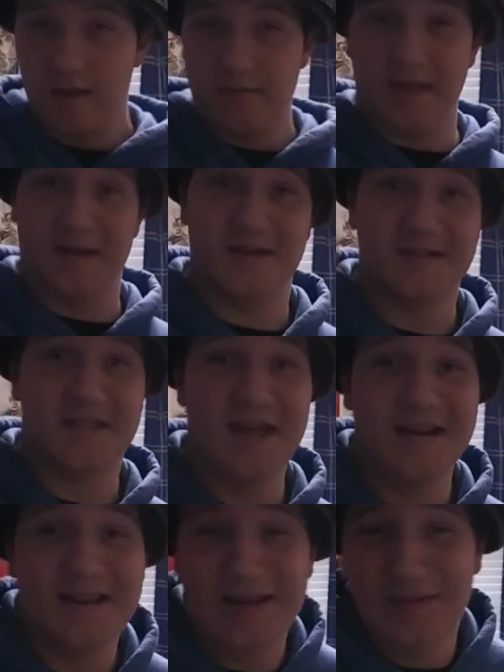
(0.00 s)
they
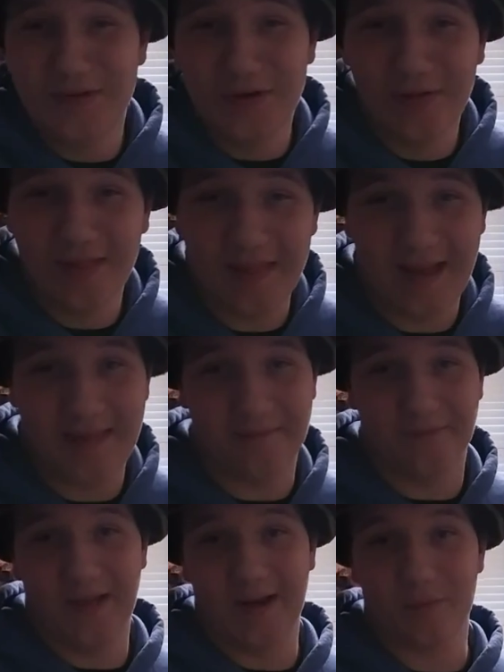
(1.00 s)
didn't even know that they had the
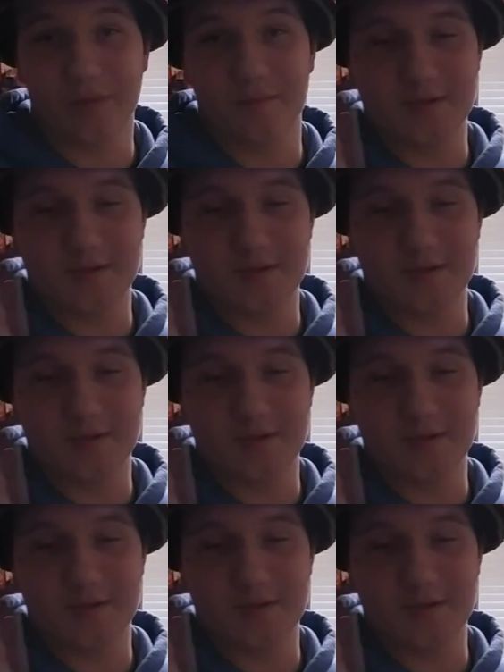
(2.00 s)
flag with them.